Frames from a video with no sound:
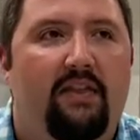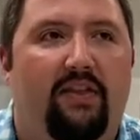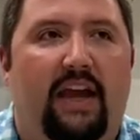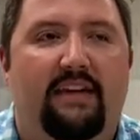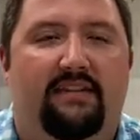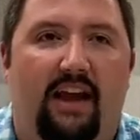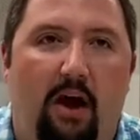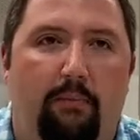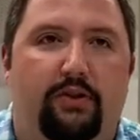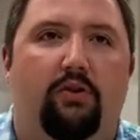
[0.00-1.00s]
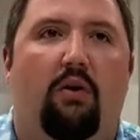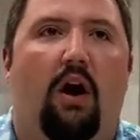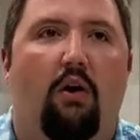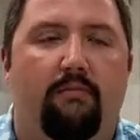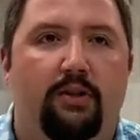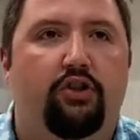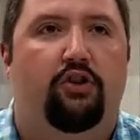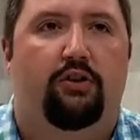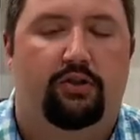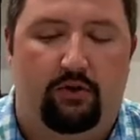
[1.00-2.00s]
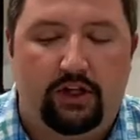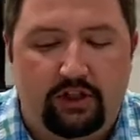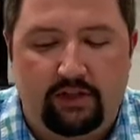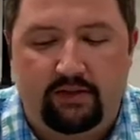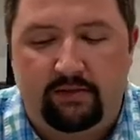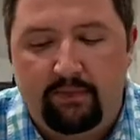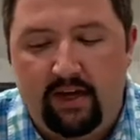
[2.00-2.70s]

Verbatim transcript: things that help us grow and mature as Christians